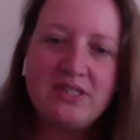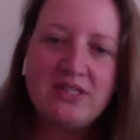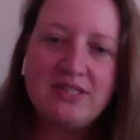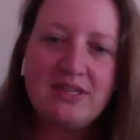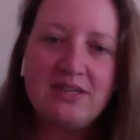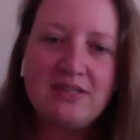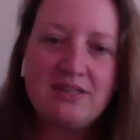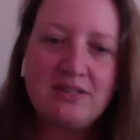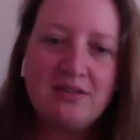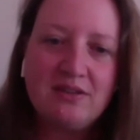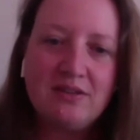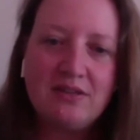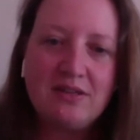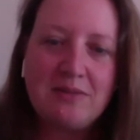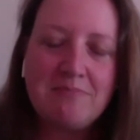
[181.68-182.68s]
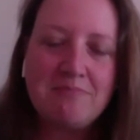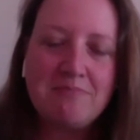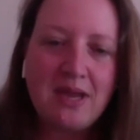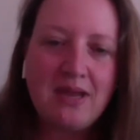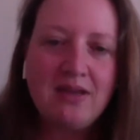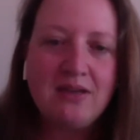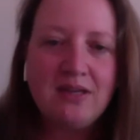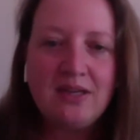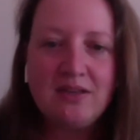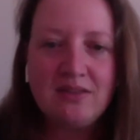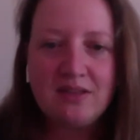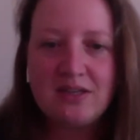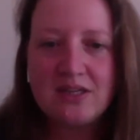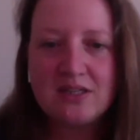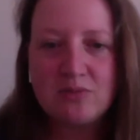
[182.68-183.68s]
that they may need
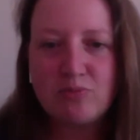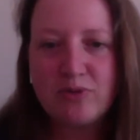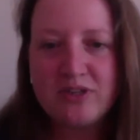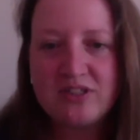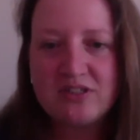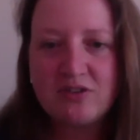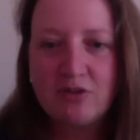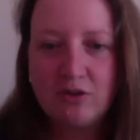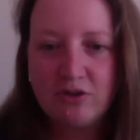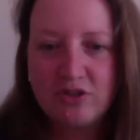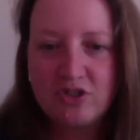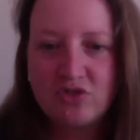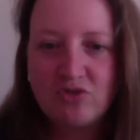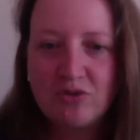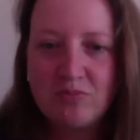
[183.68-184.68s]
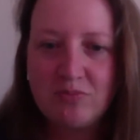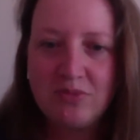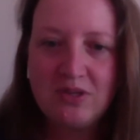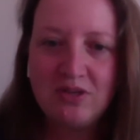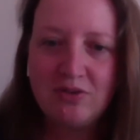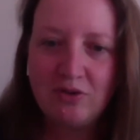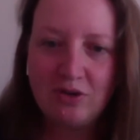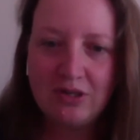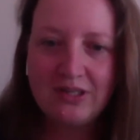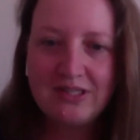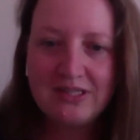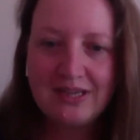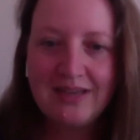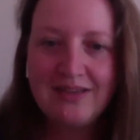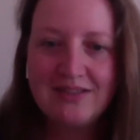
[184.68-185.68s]
that expressed colostrum in the early
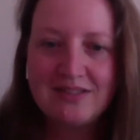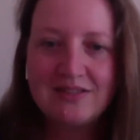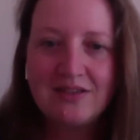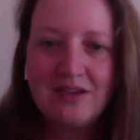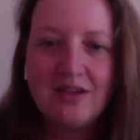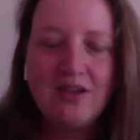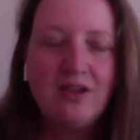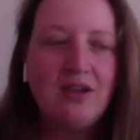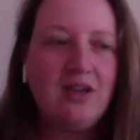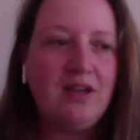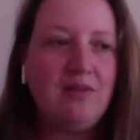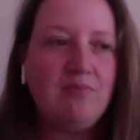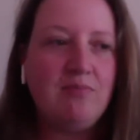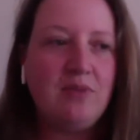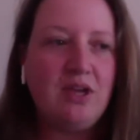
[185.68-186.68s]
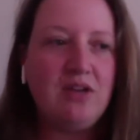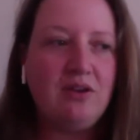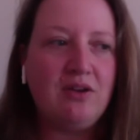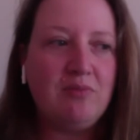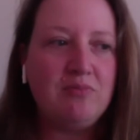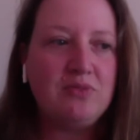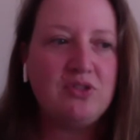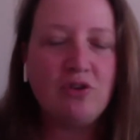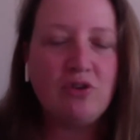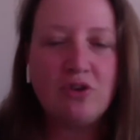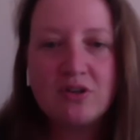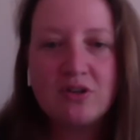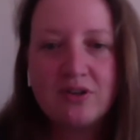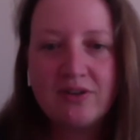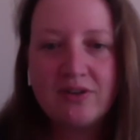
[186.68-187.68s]
days. Um, and I'm
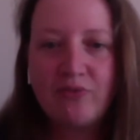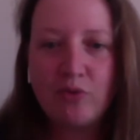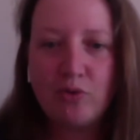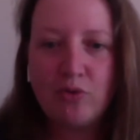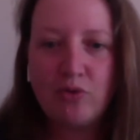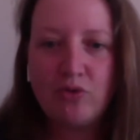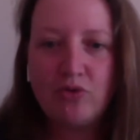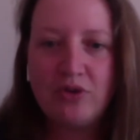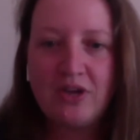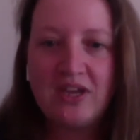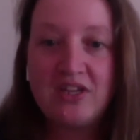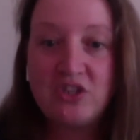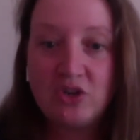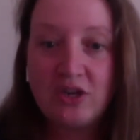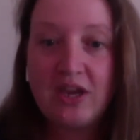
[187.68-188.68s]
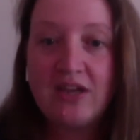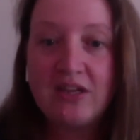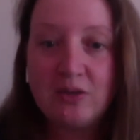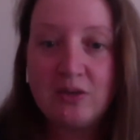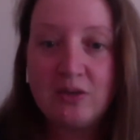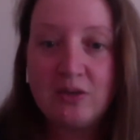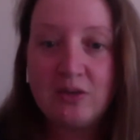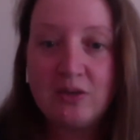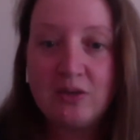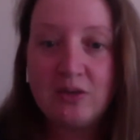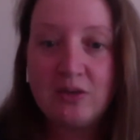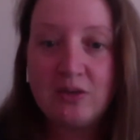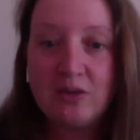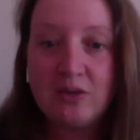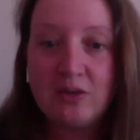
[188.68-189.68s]
certainly for educating women
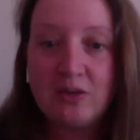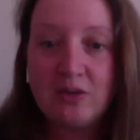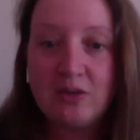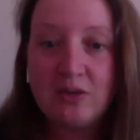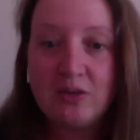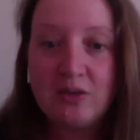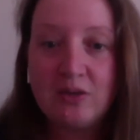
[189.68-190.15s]
how to.